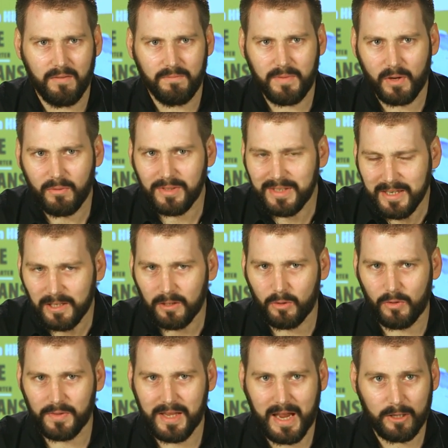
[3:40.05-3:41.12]
very little
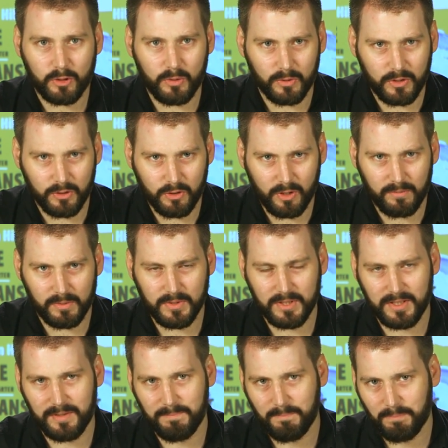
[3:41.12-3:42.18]
on the actual
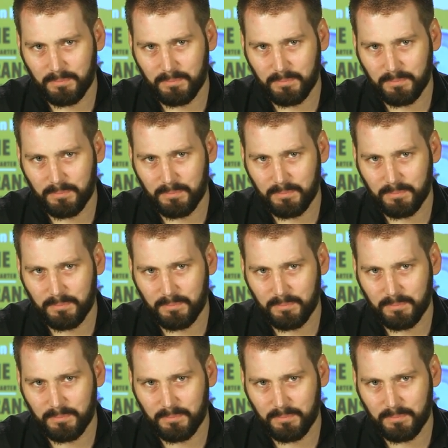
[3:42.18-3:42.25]
controversy.